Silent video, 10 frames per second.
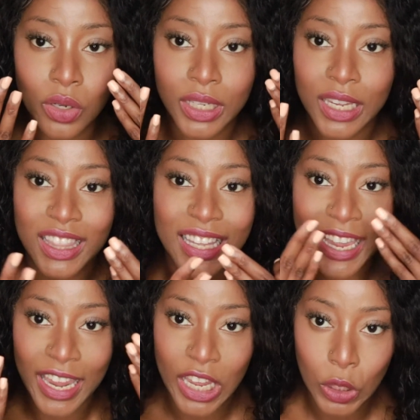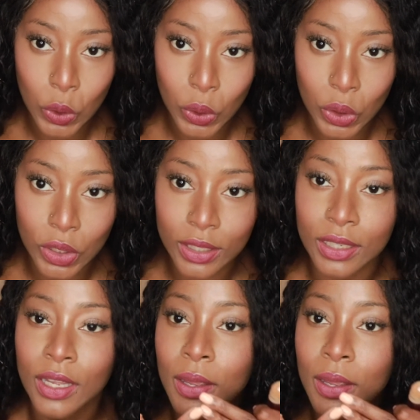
you get the halo look.